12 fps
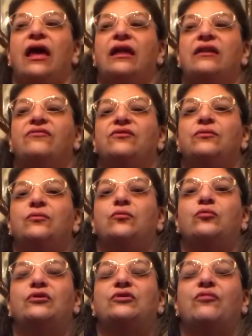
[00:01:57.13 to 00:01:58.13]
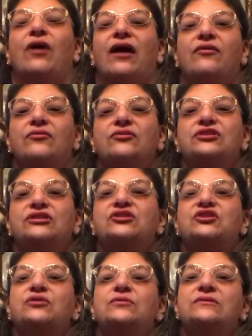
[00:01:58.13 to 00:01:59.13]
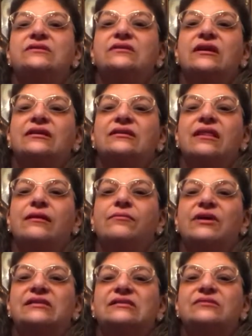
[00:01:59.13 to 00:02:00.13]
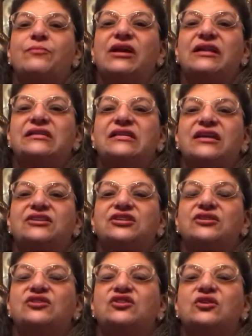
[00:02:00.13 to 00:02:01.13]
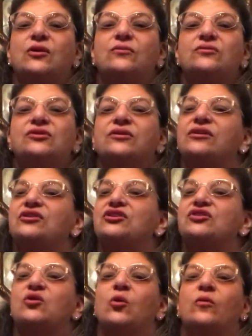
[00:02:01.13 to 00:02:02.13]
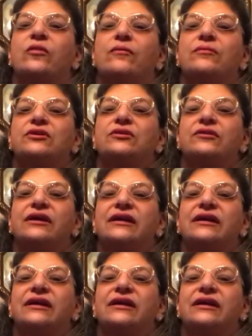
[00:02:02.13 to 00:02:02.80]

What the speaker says: And if you would rather just use them as meditation stones, you can just hold them in your